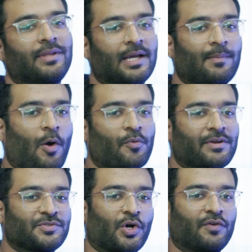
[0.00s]
thing about
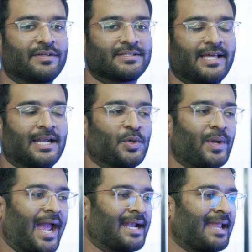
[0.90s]
Resolve is that you
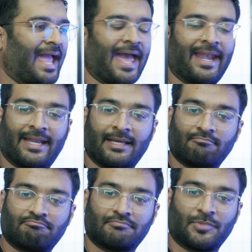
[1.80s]
get editing,
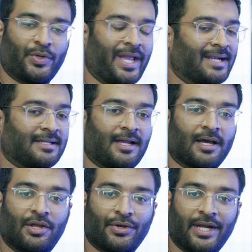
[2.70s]
you get
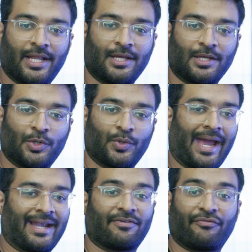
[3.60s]
color grading, you
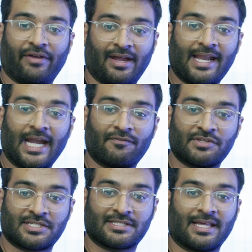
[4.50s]
get Fairlight,
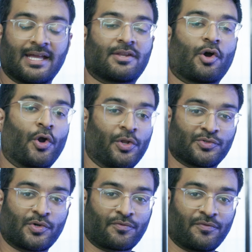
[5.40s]
which is their audio
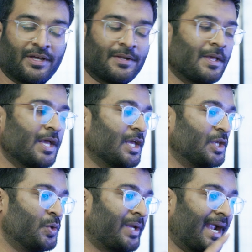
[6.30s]
software,
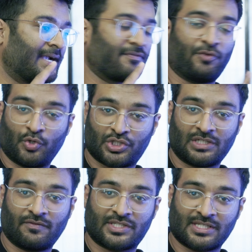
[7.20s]
you get
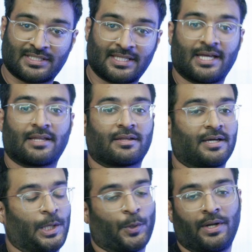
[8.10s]
Fusion, which is
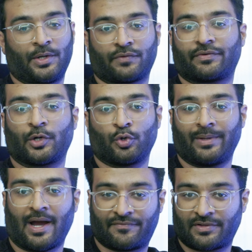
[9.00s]
their equivalent of
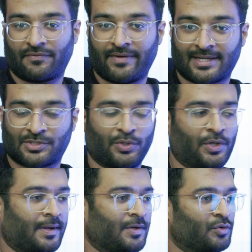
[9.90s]
Adobe After Effects. So you
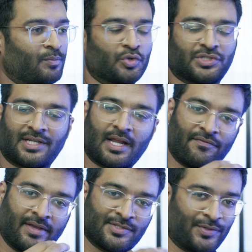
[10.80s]
can do motion
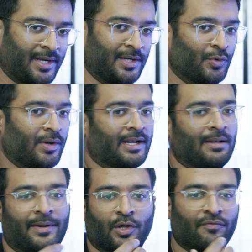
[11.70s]
graphics, you can do a
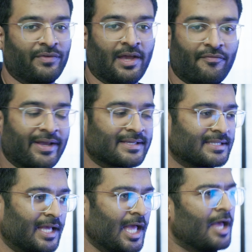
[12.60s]
little bit of
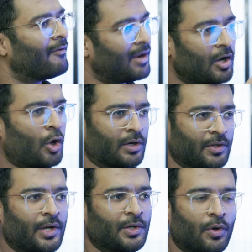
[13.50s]
VFX. Well, a lot.
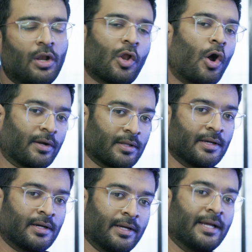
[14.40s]
You can do a lot
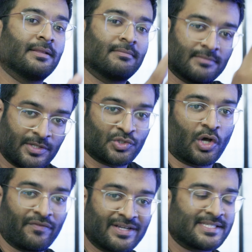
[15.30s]
in
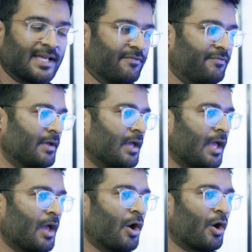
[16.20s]
Resolve itself.
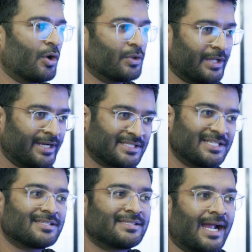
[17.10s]
It's
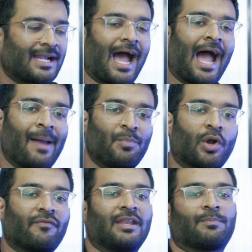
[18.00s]
just that I am
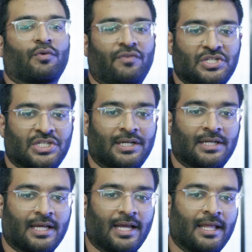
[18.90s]
not very
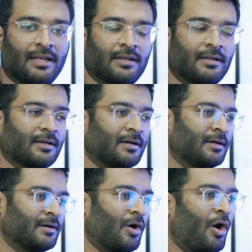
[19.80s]
proficient in
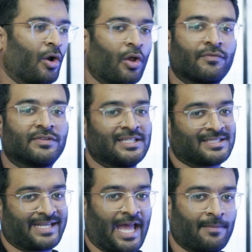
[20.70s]
all of
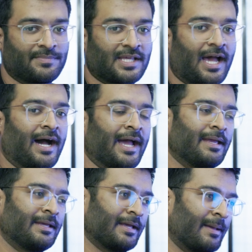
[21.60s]
these tabs.
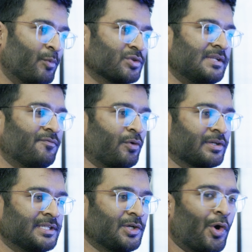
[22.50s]
I am mostly
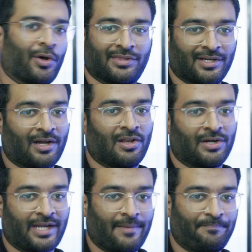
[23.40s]
focusing on the
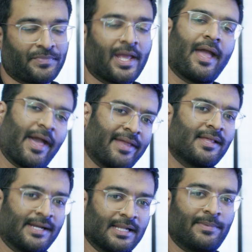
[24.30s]
color tab and
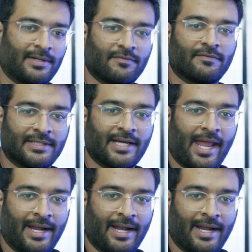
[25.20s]
a little bit with the